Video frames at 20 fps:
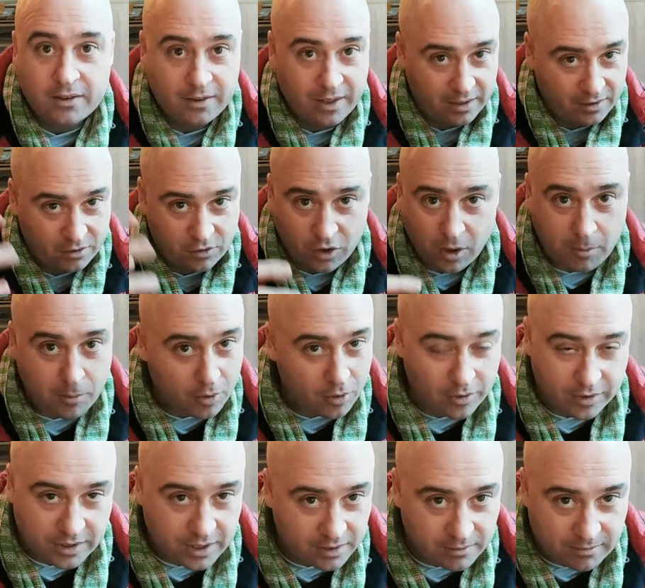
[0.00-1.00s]
that crumble
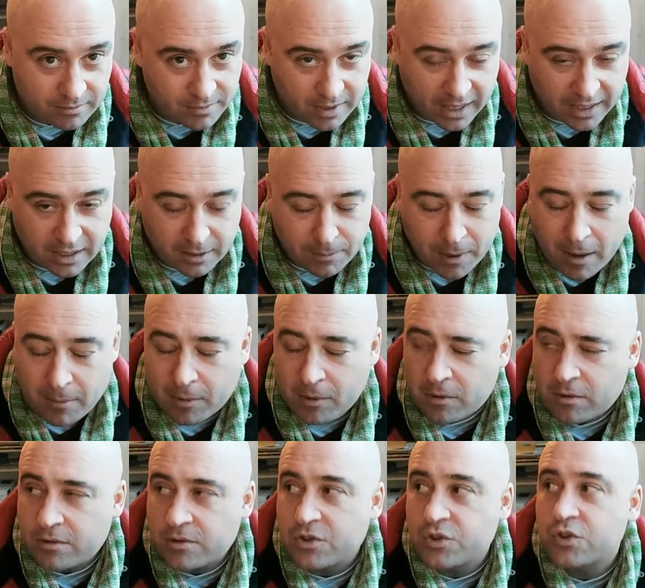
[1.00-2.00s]
into tiny
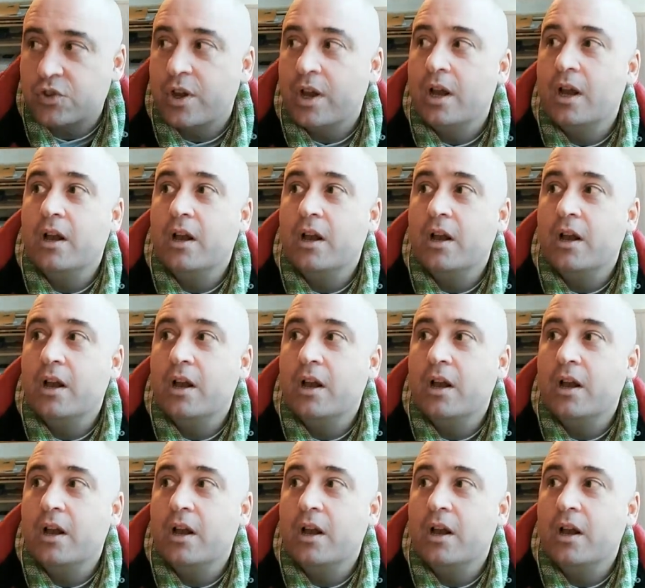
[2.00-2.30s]
pebbles.